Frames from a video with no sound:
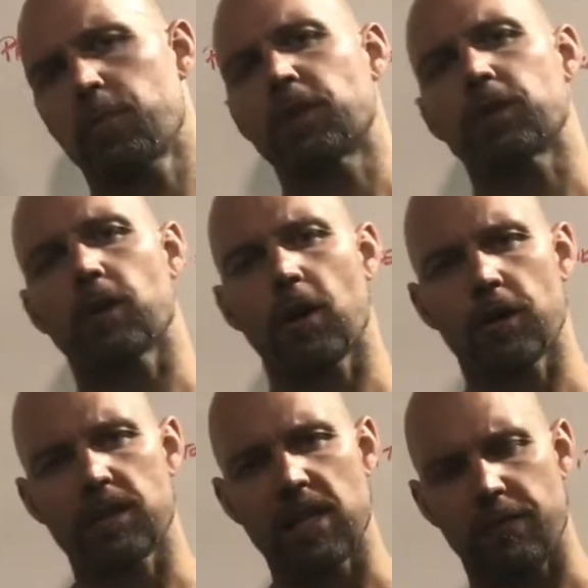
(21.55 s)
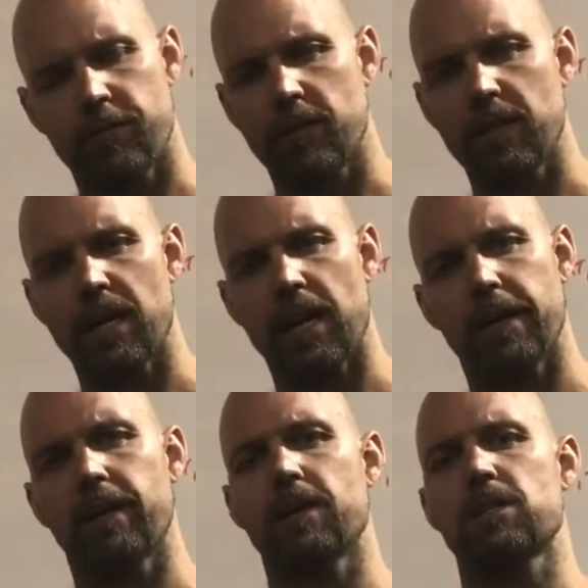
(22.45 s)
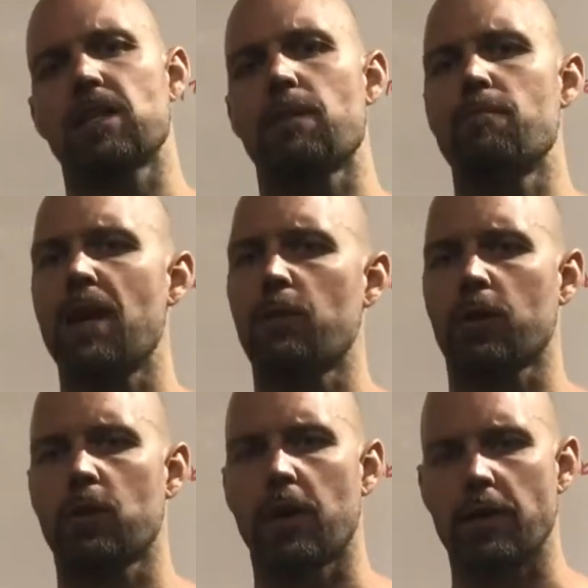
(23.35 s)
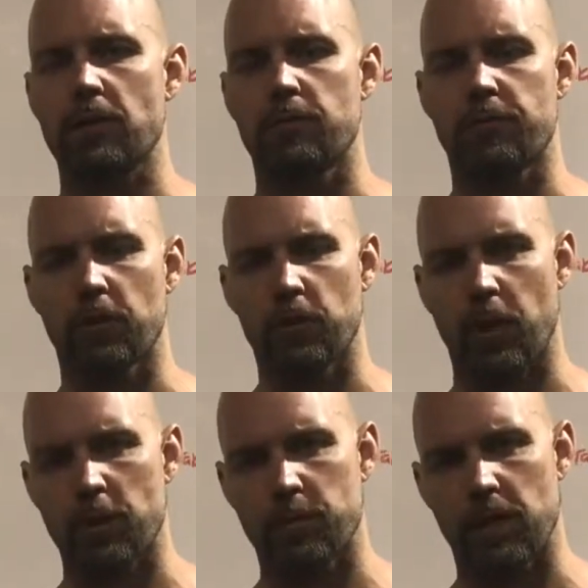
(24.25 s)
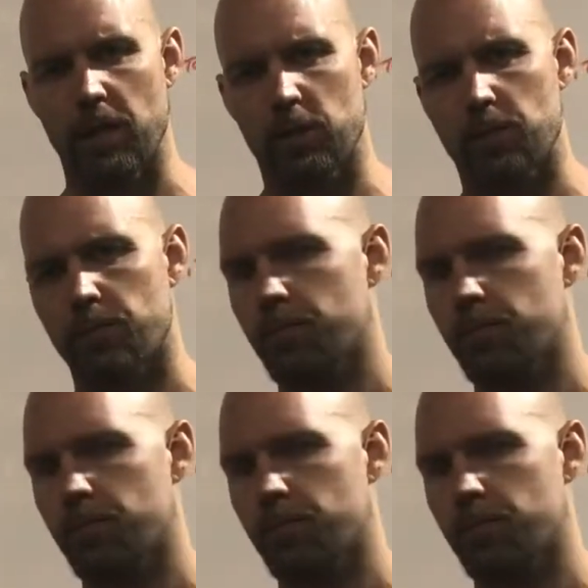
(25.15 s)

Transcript: but there are definitely areas that may require some further explanation.